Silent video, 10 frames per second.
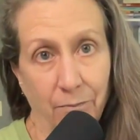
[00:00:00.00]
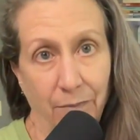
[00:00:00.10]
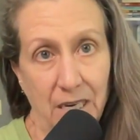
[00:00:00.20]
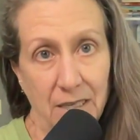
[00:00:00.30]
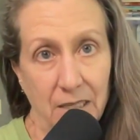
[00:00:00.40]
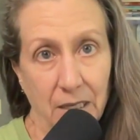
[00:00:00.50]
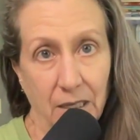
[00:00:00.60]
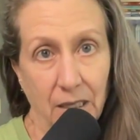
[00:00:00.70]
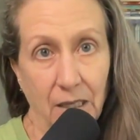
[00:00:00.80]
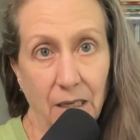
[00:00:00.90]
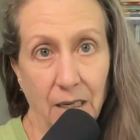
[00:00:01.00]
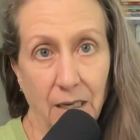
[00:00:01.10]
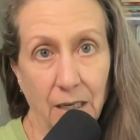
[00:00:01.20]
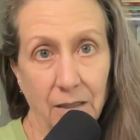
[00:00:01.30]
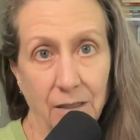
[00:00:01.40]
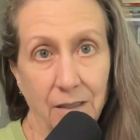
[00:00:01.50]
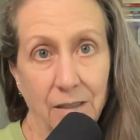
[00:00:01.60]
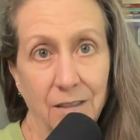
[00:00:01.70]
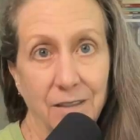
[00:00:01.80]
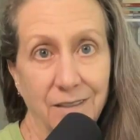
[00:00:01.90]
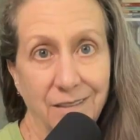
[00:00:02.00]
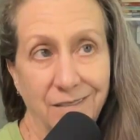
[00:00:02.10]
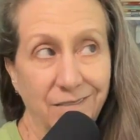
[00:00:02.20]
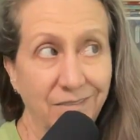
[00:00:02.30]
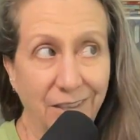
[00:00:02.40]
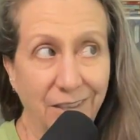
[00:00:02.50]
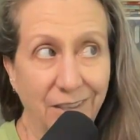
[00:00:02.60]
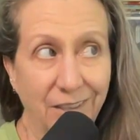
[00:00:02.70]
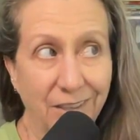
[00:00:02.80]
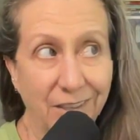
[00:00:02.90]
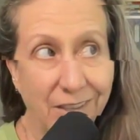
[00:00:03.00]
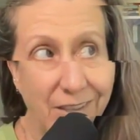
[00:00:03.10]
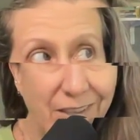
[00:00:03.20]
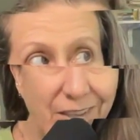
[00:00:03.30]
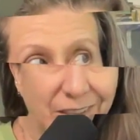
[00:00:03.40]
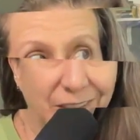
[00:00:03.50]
basic and vanilla, so to